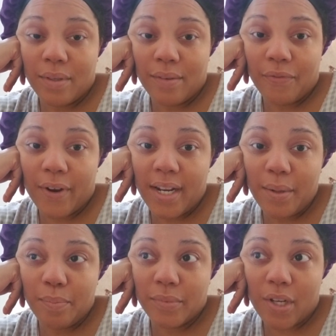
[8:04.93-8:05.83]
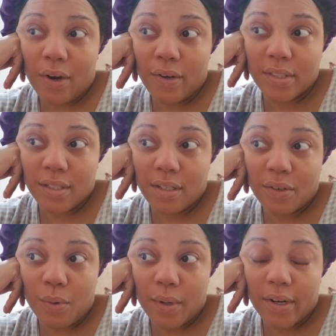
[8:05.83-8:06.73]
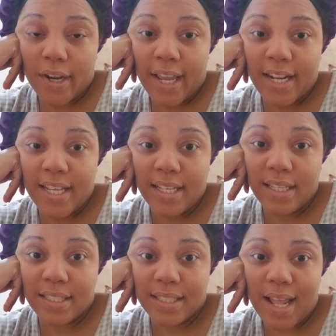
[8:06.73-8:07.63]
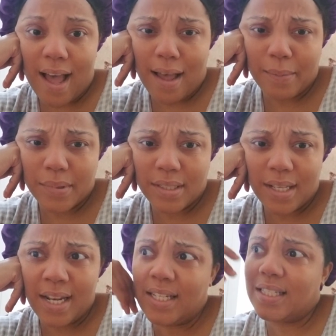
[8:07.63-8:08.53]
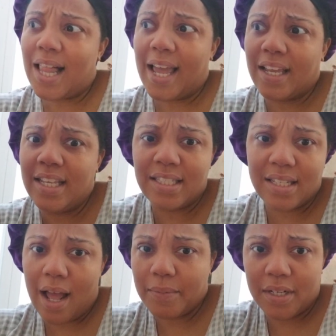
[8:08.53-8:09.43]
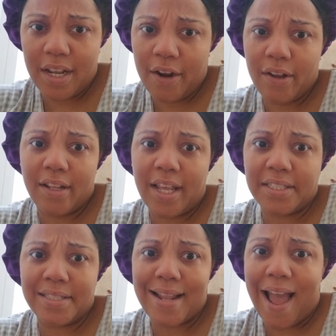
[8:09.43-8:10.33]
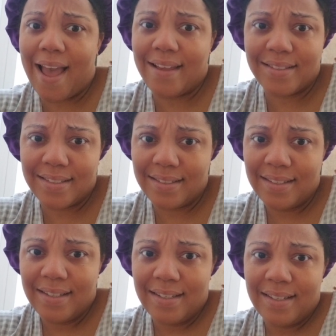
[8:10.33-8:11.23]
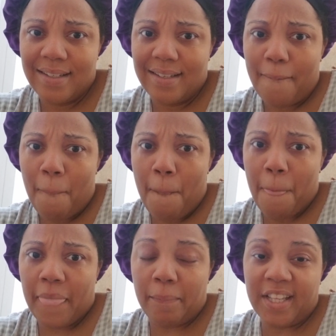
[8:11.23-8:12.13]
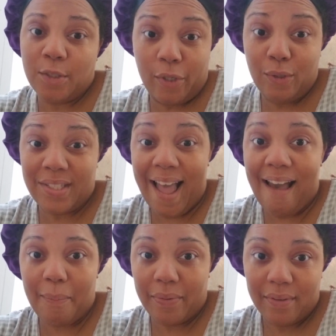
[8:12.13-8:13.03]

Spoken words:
Freddie turns another corner and he stops. And it's like he stopped in an area that's not the place where you stop.